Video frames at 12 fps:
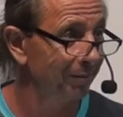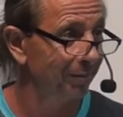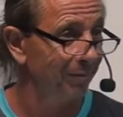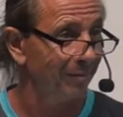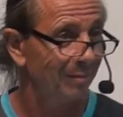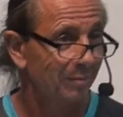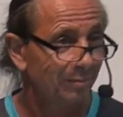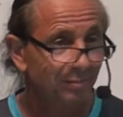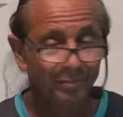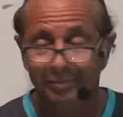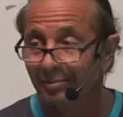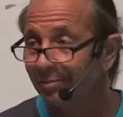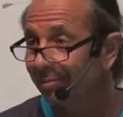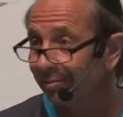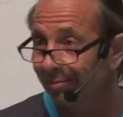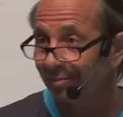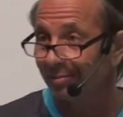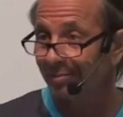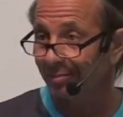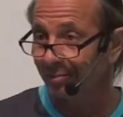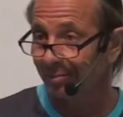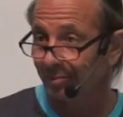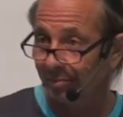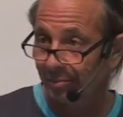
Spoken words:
Nobody speaks.